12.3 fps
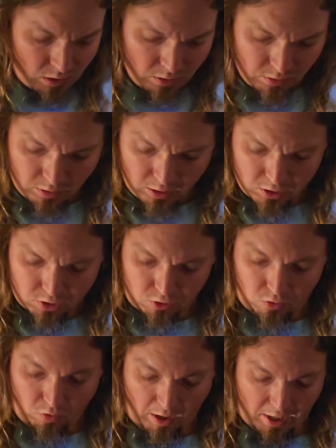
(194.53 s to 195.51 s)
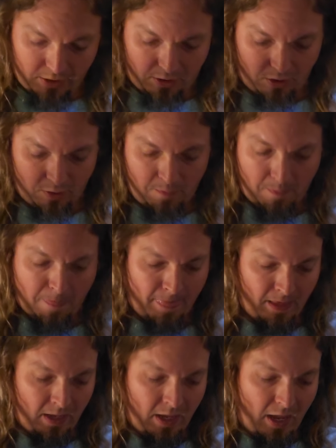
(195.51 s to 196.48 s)
this Gretsch
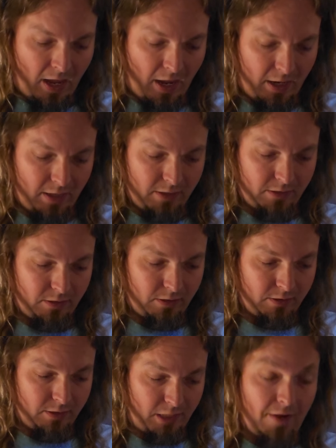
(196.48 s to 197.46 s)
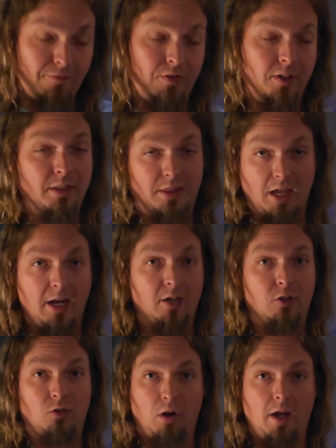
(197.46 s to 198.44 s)
has definitely
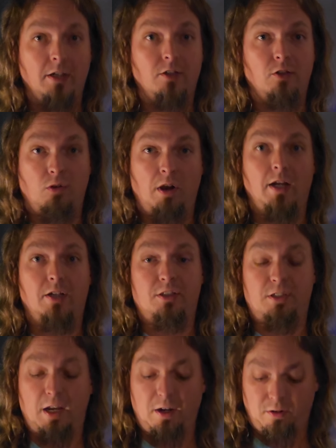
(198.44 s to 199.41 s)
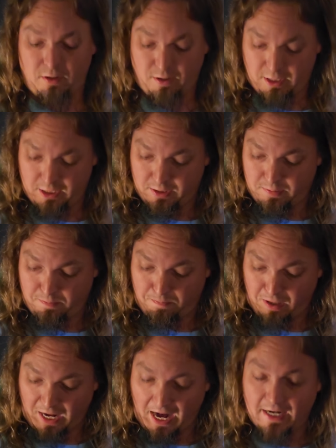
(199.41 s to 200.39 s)
that great Gretsch sound. Now these
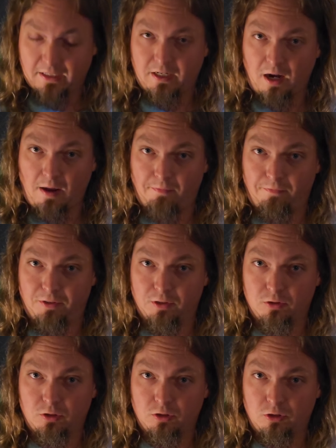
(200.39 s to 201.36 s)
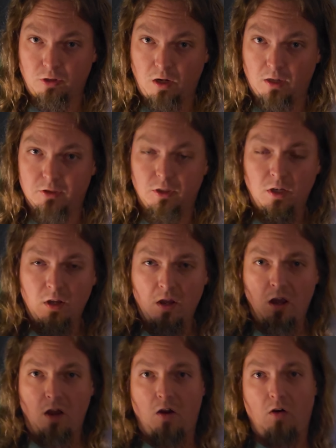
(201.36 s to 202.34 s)
blacktop Filtertrons
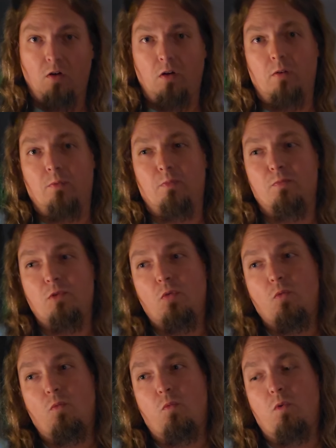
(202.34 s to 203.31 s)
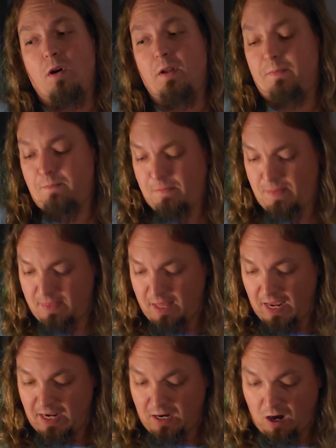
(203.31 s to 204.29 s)
are what
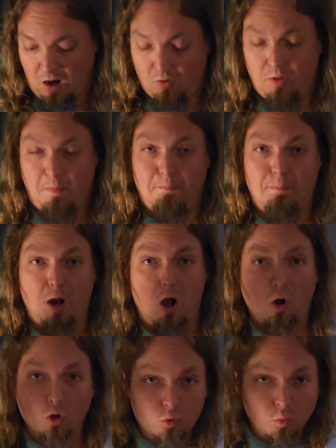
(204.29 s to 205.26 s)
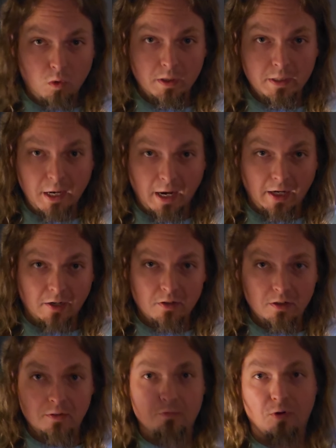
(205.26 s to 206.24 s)
they call the Baldwin
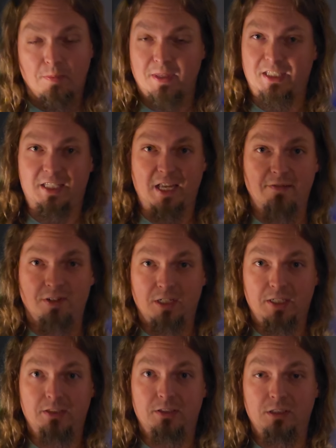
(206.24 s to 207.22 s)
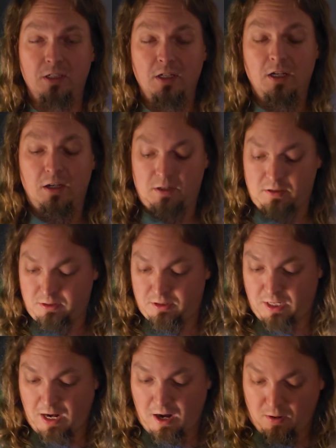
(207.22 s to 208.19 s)
era from the 70s
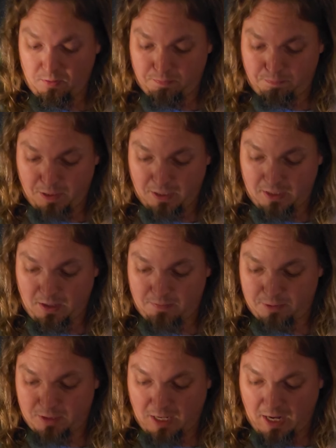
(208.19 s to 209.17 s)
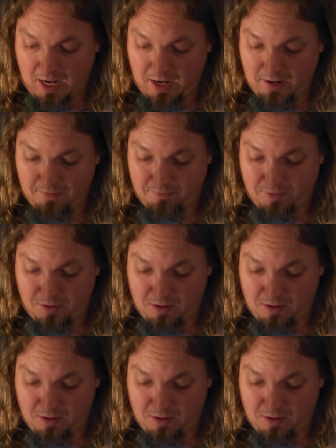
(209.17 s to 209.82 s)
style pickups that have